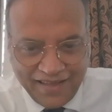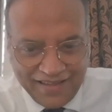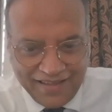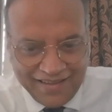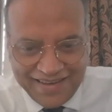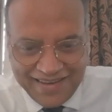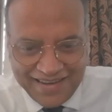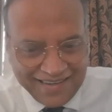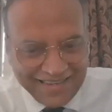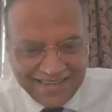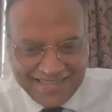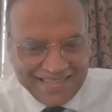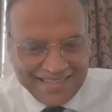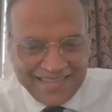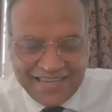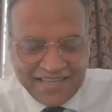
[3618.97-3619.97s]
Yeah, yeah,
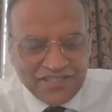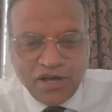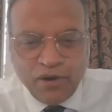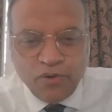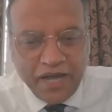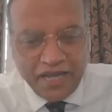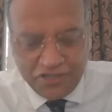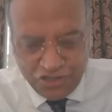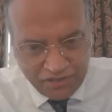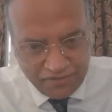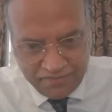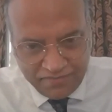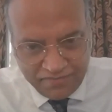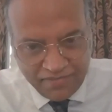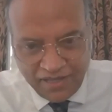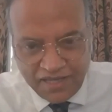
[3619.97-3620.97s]
there's no age.
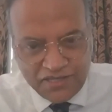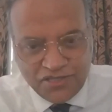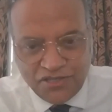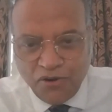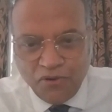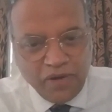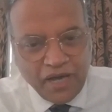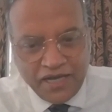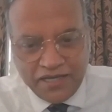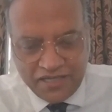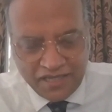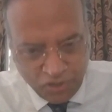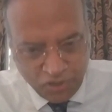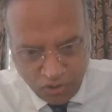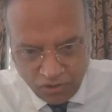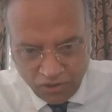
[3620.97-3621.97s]
There's no age
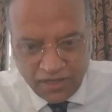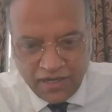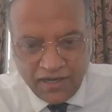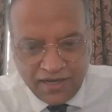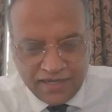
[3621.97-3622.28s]
at all.